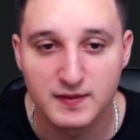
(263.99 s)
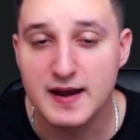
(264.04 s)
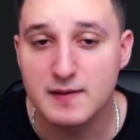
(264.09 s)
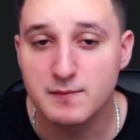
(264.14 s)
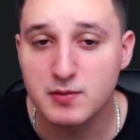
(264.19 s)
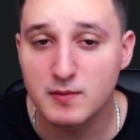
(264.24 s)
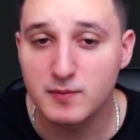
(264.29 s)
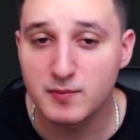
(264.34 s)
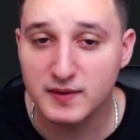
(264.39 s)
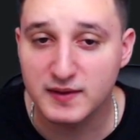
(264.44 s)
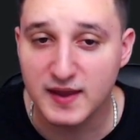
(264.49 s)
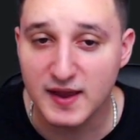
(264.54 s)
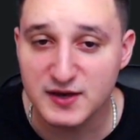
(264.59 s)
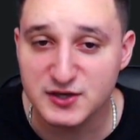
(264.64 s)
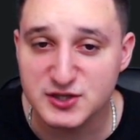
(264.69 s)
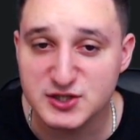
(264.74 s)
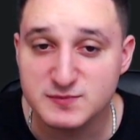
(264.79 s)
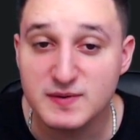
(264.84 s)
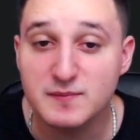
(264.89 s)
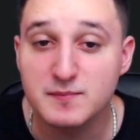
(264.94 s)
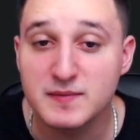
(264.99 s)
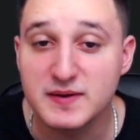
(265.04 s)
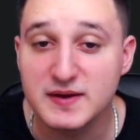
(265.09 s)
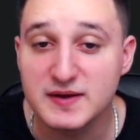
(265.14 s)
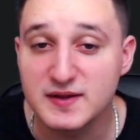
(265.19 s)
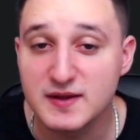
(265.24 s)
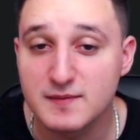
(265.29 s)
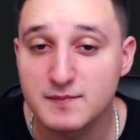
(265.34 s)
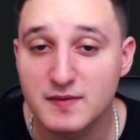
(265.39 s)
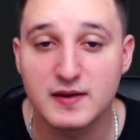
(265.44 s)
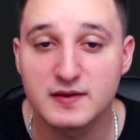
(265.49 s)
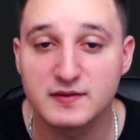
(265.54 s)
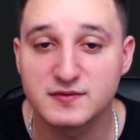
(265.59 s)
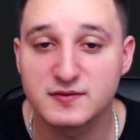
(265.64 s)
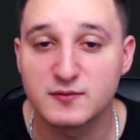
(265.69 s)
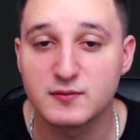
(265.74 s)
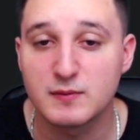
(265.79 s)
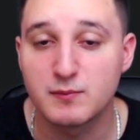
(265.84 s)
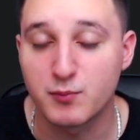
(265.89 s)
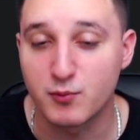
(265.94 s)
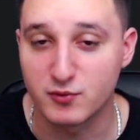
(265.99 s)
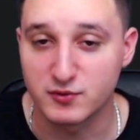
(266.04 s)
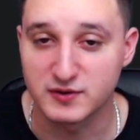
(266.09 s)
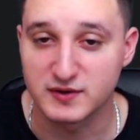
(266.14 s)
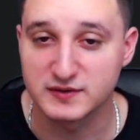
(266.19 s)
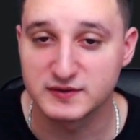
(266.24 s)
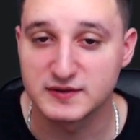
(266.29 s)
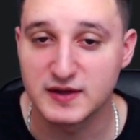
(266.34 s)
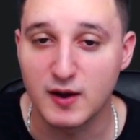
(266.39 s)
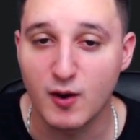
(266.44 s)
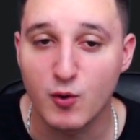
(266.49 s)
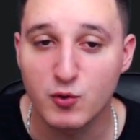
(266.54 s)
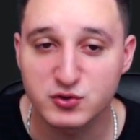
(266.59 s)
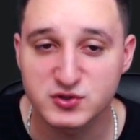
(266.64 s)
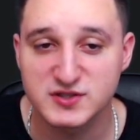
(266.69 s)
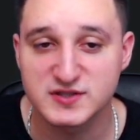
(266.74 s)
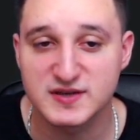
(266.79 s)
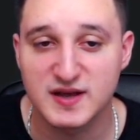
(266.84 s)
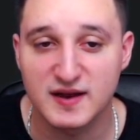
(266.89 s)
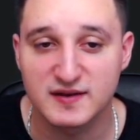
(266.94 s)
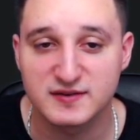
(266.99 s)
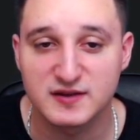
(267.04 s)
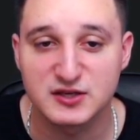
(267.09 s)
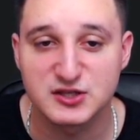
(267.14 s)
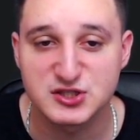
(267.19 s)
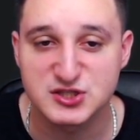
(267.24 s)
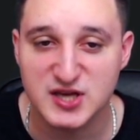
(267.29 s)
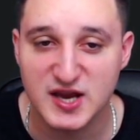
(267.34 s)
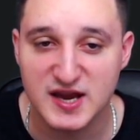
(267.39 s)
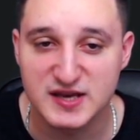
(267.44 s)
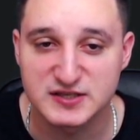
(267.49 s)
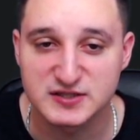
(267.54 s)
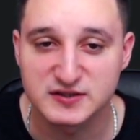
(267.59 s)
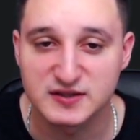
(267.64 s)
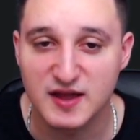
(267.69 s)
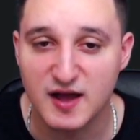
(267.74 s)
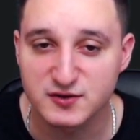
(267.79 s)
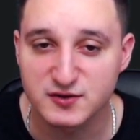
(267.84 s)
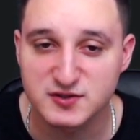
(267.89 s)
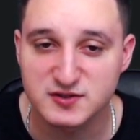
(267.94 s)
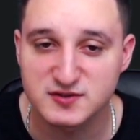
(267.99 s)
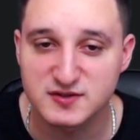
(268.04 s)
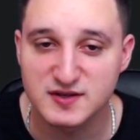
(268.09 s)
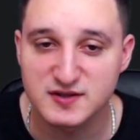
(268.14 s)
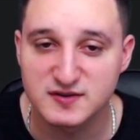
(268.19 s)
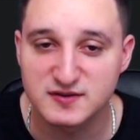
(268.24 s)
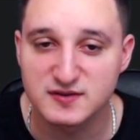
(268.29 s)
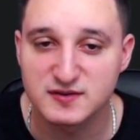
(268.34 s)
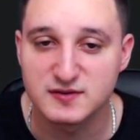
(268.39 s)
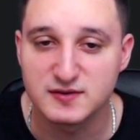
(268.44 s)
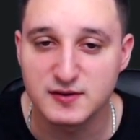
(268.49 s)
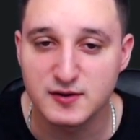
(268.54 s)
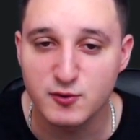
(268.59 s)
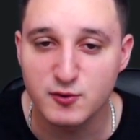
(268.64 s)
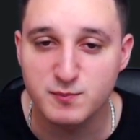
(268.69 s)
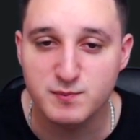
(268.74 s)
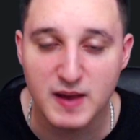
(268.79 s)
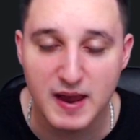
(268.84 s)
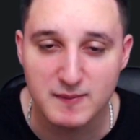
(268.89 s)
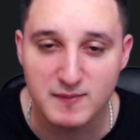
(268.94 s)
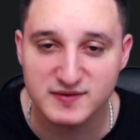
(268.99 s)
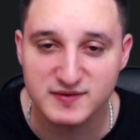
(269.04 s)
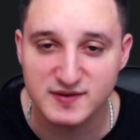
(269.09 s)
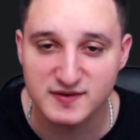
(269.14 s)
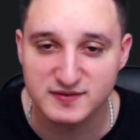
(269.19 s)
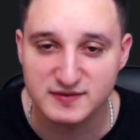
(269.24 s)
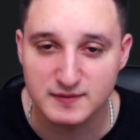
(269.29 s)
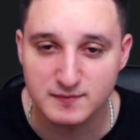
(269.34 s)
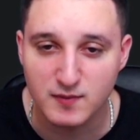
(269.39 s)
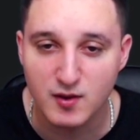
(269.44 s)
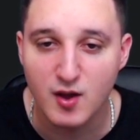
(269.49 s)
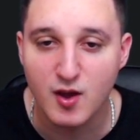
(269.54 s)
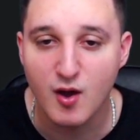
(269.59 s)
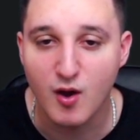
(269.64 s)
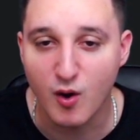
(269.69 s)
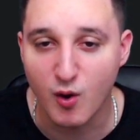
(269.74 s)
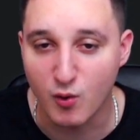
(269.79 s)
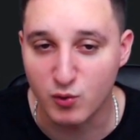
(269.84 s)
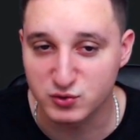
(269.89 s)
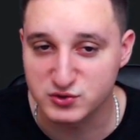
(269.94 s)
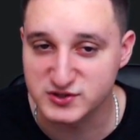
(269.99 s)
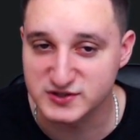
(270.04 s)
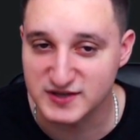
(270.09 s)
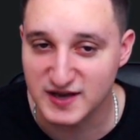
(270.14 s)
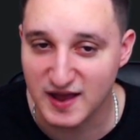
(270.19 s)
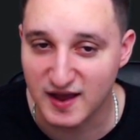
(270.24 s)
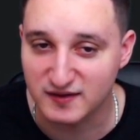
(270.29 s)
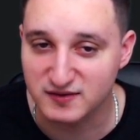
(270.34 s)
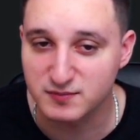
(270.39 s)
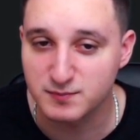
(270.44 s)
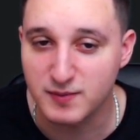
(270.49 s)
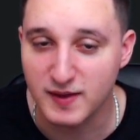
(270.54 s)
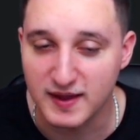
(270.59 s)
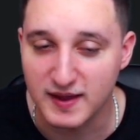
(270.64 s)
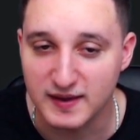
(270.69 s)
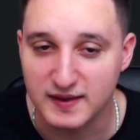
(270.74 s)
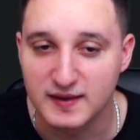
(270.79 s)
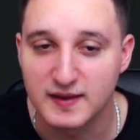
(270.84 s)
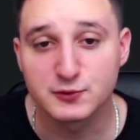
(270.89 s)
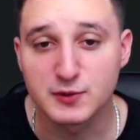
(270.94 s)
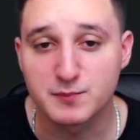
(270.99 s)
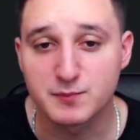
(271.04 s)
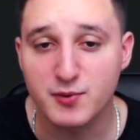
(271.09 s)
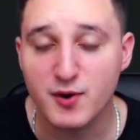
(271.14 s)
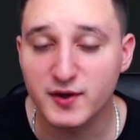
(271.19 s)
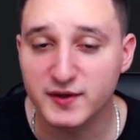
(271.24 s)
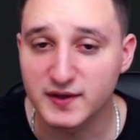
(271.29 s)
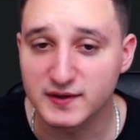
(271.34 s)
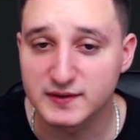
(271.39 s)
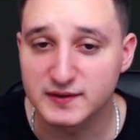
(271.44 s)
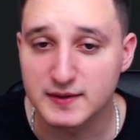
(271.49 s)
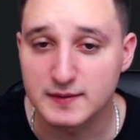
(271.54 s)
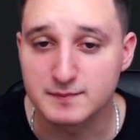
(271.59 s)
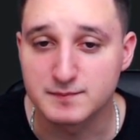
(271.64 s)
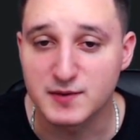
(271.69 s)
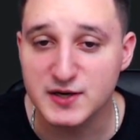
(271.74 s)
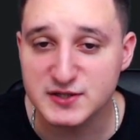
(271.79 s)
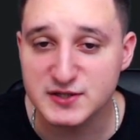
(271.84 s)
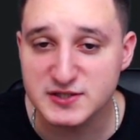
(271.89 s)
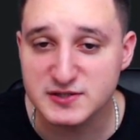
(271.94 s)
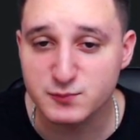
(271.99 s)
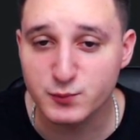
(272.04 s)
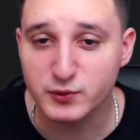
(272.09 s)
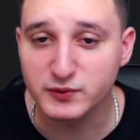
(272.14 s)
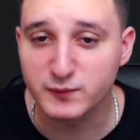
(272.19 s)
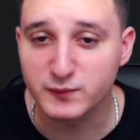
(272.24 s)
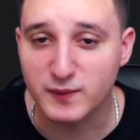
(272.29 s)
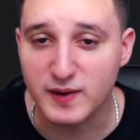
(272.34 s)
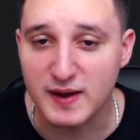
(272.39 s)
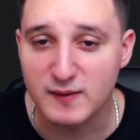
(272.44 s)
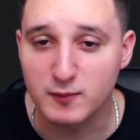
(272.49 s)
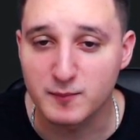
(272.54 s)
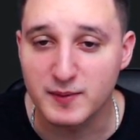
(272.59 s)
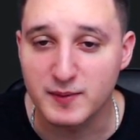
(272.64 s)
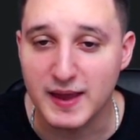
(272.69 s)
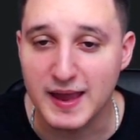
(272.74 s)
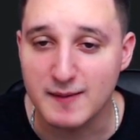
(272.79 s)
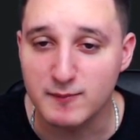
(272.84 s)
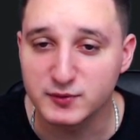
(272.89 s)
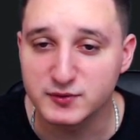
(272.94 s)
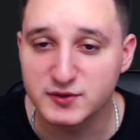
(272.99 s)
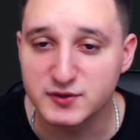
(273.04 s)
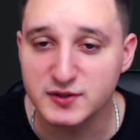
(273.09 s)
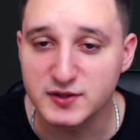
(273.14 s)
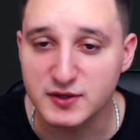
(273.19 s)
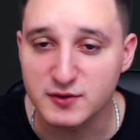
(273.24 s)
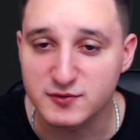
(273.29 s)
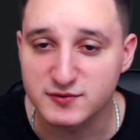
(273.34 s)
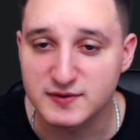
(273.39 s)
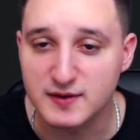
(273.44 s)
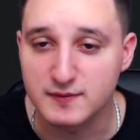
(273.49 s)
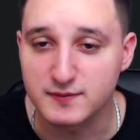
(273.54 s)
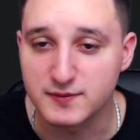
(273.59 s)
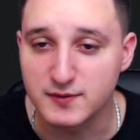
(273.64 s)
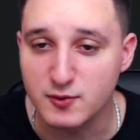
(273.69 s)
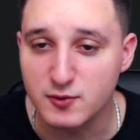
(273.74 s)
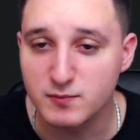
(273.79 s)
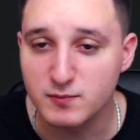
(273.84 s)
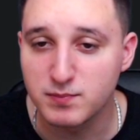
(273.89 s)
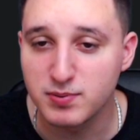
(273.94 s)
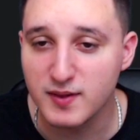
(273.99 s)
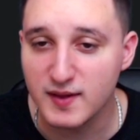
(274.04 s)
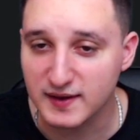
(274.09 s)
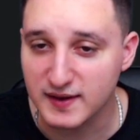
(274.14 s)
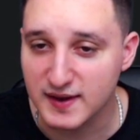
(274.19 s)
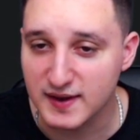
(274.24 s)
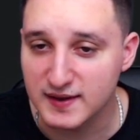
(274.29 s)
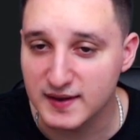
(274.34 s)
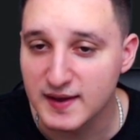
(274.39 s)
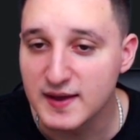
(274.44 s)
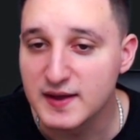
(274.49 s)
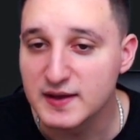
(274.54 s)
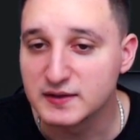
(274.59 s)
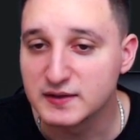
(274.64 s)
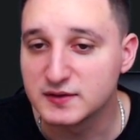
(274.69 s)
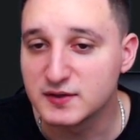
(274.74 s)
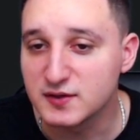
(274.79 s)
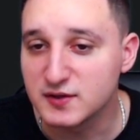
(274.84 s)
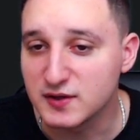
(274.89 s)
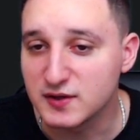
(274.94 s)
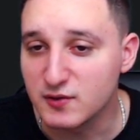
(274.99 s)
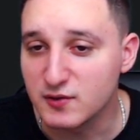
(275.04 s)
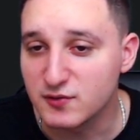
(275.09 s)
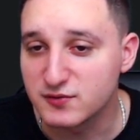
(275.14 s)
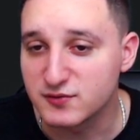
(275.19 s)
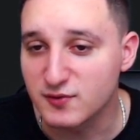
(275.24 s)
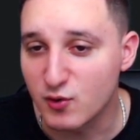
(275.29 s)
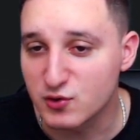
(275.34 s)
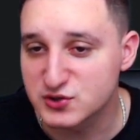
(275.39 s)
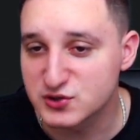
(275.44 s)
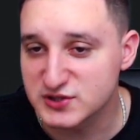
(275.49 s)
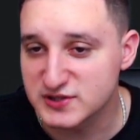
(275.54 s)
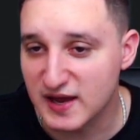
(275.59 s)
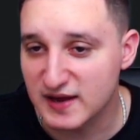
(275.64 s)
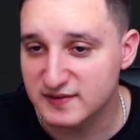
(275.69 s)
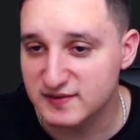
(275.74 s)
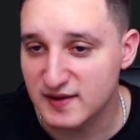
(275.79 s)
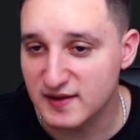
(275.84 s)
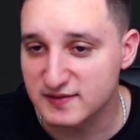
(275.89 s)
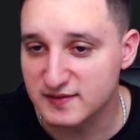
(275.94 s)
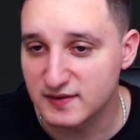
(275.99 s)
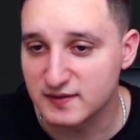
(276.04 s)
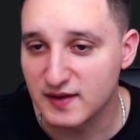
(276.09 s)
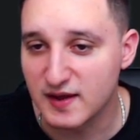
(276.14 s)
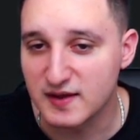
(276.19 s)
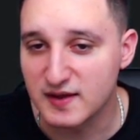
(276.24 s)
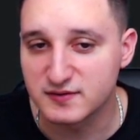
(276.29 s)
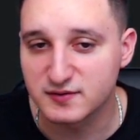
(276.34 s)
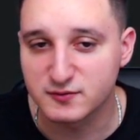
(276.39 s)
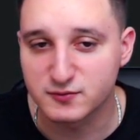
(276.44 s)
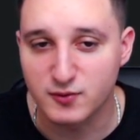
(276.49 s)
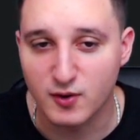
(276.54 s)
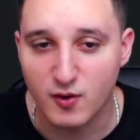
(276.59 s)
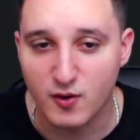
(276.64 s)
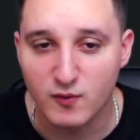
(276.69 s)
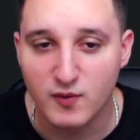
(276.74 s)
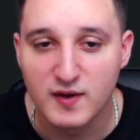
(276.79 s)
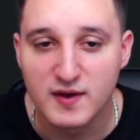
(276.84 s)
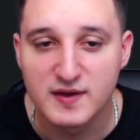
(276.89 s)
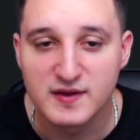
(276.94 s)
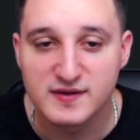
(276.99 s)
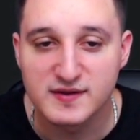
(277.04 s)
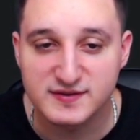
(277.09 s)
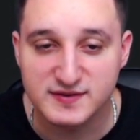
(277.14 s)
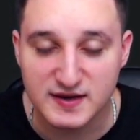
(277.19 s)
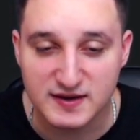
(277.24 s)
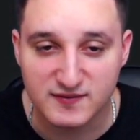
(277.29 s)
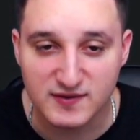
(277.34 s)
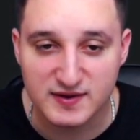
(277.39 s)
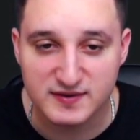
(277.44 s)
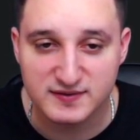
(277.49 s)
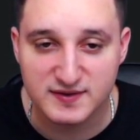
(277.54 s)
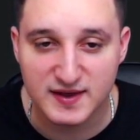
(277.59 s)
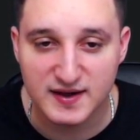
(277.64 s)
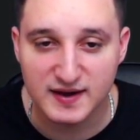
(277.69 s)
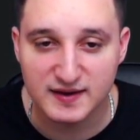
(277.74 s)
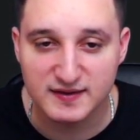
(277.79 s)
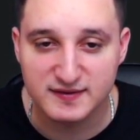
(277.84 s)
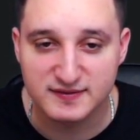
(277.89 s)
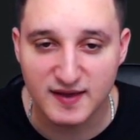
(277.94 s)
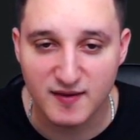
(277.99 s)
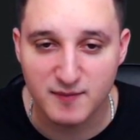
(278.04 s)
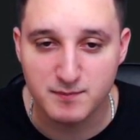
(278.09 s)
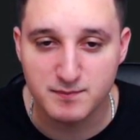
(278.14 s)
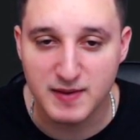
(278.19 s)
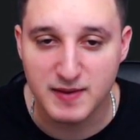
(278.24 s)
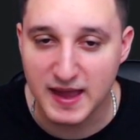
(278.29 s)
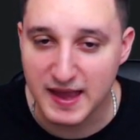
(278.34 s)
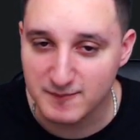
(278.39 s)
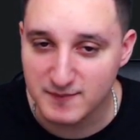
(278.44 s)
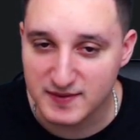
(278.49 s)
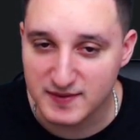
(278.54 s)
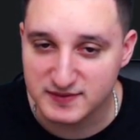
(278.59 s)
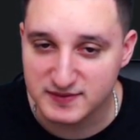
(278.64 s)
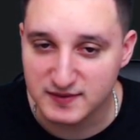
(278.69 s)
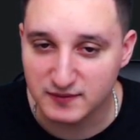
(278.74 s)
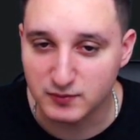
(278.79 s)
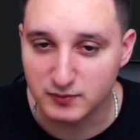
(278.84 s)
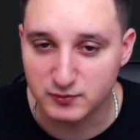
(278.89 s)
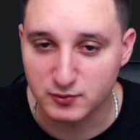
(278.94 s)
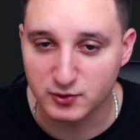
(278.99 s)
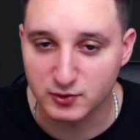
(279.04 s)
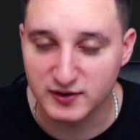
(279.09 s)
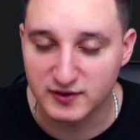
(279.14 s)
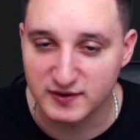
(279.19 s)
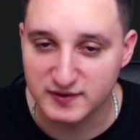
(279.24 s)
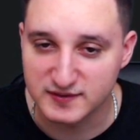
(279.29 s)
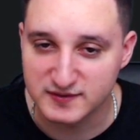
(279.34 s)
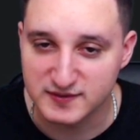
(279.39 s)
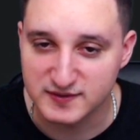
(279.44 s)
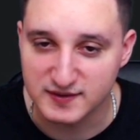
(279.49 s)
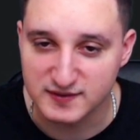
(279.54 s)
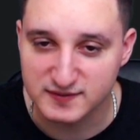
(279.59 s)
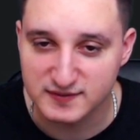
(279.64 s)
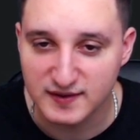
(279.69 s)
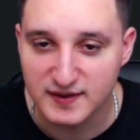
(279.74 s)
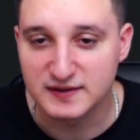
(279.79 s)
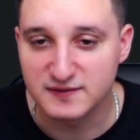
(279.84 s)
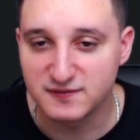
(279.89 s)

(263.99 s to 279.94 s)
In a publication by Medium, it is reported that OceanX Exchange launches its new payment system, OceanX Pay. Through the product, merchants worldwide will be able to use the new plugin to use OceanX as an escrow service and accept payments in cryptocurrencies.